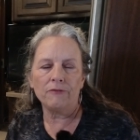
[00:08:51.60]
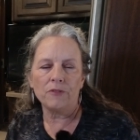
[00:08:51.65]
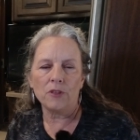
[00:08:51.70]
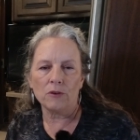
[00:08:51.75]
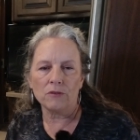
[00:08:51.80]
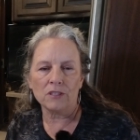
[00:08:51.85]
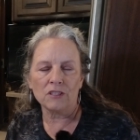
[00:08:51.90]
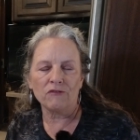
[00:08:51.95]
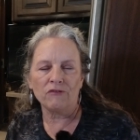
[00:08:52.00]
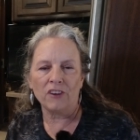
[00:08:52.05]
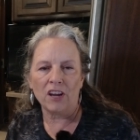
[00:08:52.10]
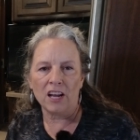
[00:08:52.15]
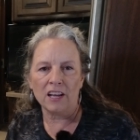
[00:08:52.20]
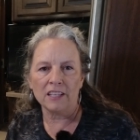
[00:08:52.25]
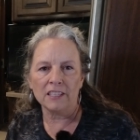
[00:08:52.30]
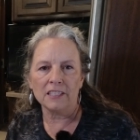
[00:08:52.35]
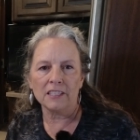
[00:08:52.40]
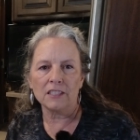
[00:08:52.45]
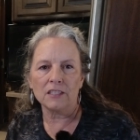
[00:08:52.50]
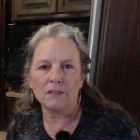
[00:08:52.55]
those
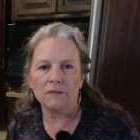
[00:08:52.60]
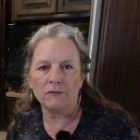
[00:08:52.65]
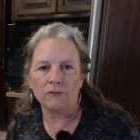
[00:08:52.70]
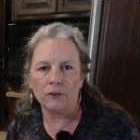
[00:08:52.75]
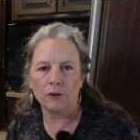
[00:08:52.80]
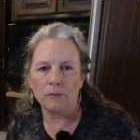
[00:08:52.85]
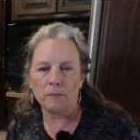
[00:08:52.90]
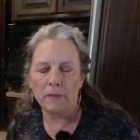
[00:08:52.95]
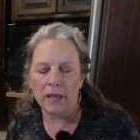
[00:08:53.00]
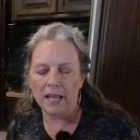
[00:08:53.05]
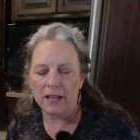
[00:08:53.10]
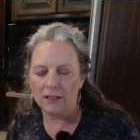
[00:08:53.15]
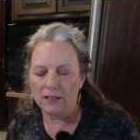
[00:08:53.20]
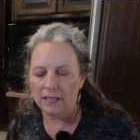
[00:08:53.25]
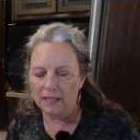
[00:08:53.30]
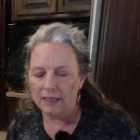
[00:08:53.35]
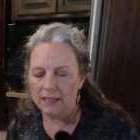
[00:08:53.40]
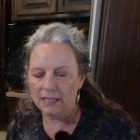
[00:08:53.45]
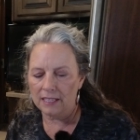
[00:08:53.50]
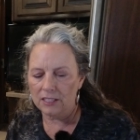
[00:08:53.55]
funds for
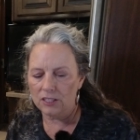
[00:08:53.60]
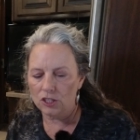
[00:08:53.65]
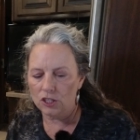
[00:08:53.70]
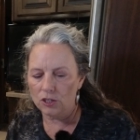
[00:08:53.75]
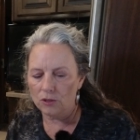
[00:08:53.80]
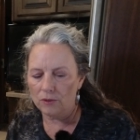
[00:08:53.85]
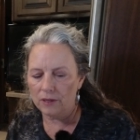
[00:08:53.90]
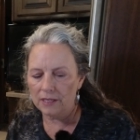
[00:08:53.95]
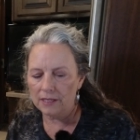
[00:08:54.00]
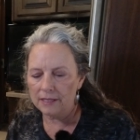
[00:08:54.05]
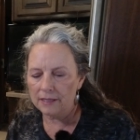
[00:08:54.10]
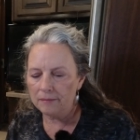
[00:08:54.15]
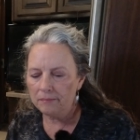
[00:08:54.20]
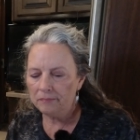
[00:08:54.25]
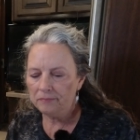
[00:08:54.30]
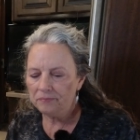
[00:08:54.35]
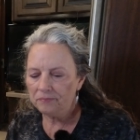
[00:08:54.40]
mailing things to us.